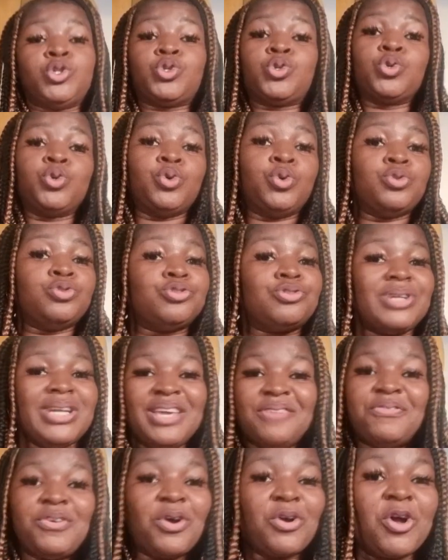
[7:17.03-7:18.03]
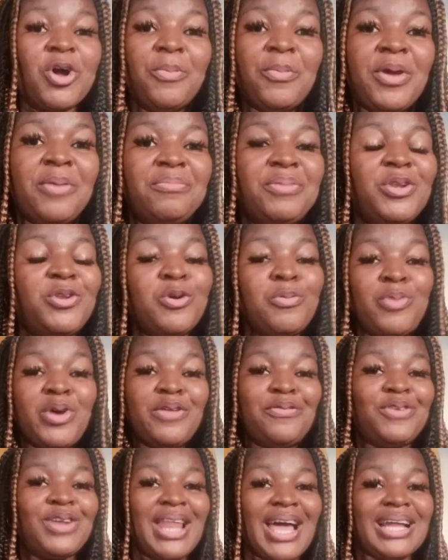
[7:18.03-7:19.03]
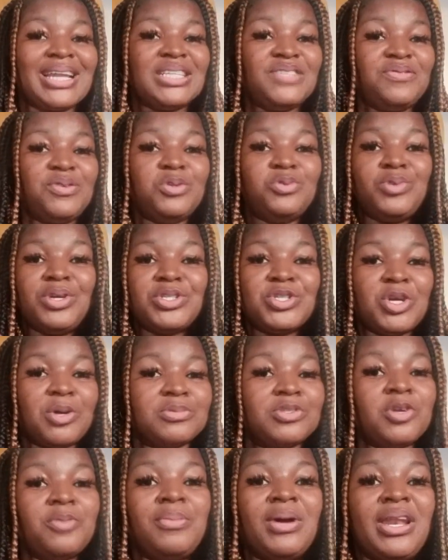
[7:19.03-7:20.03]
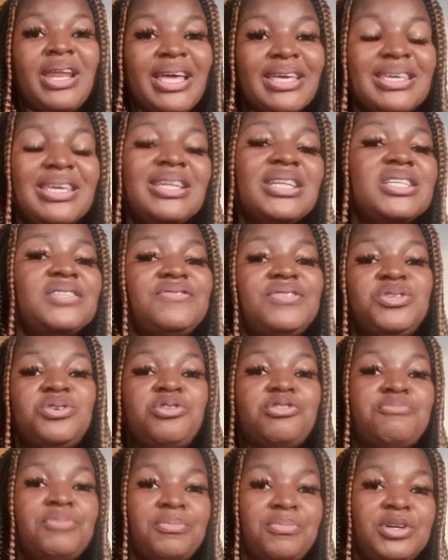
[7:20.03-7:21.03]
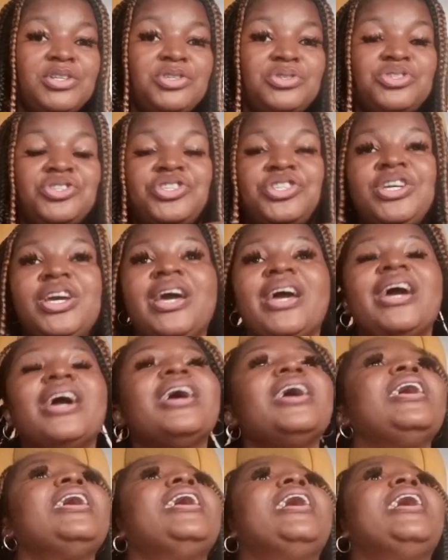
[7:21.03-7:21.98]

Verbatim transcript: to leave your comment below but if you like this video do a thumbs up by liking this video remember to share